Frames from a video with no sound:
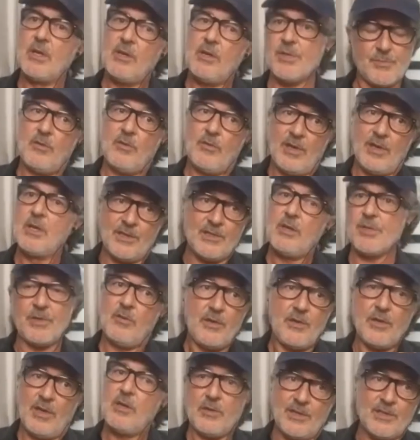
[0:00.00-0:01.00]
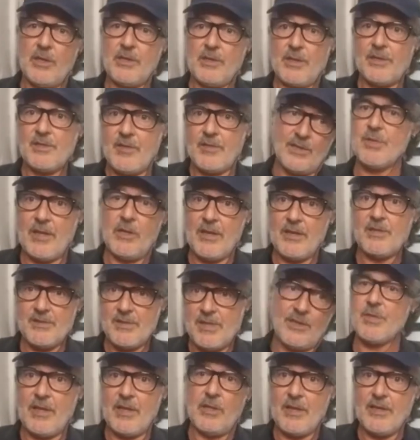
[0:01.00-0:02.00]
you know that's how you get like i said that is
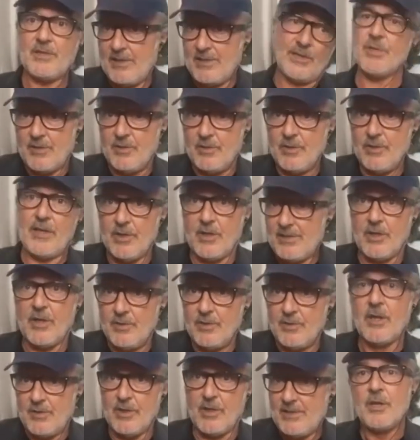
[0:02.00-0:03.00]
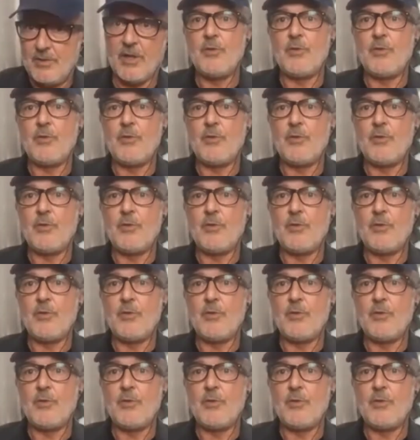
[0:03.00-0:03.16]
that that's the hook yeah